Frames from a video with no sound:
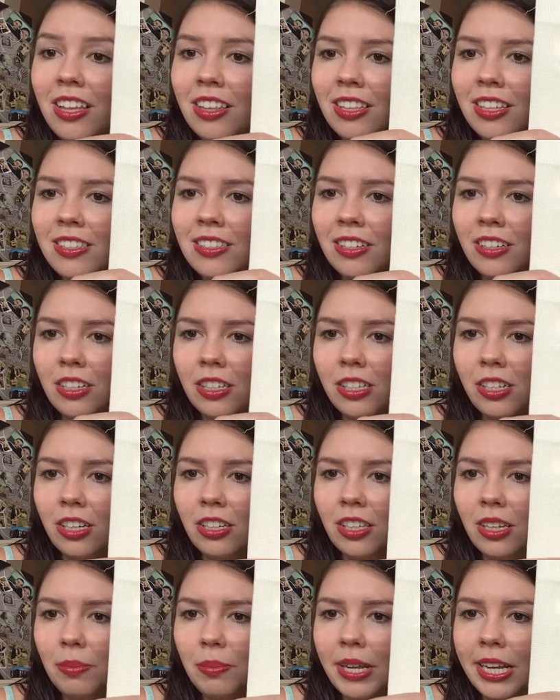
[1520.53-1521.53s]
These are
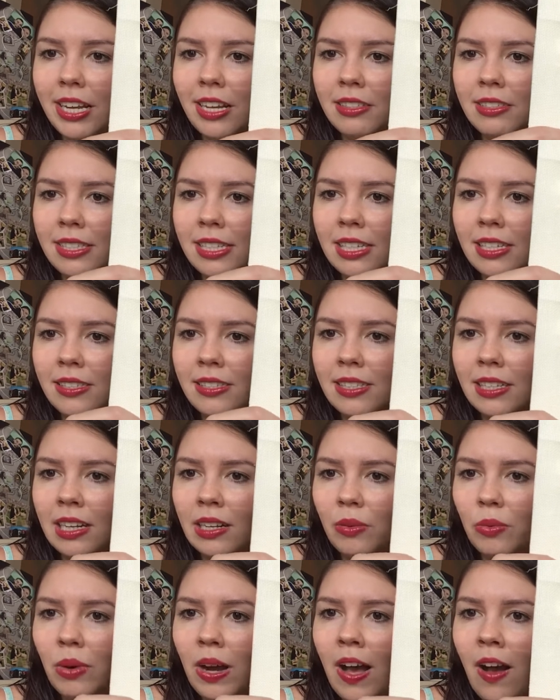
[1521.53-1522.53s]
clearly pansies,
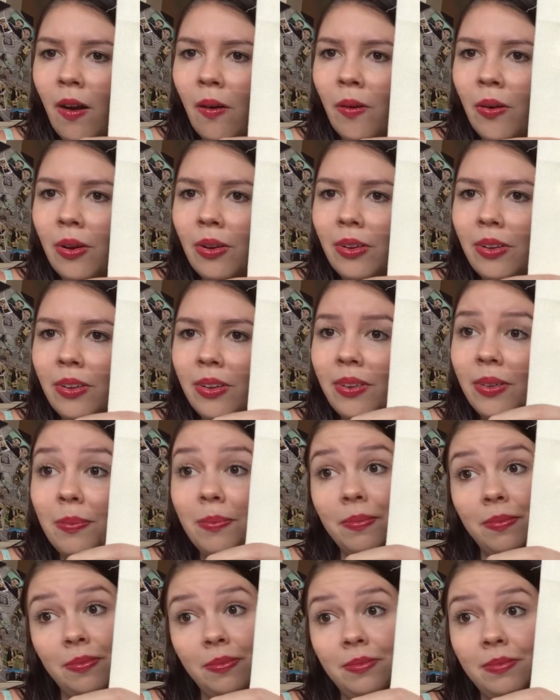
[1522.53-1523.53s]
like, wow,
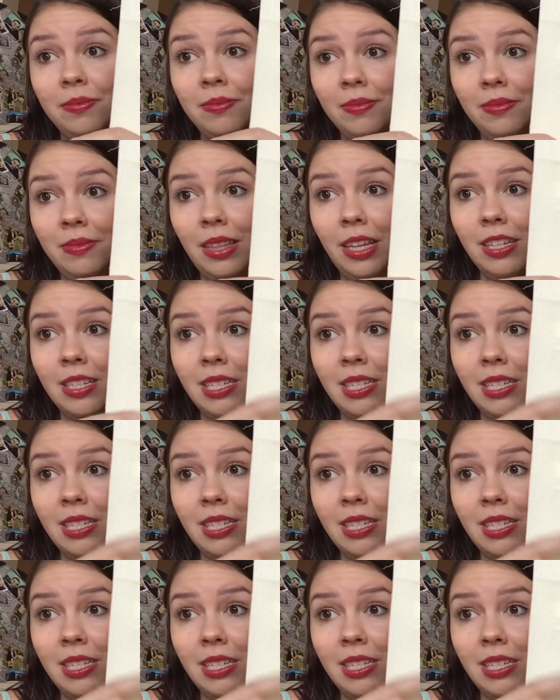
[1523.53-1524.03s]
they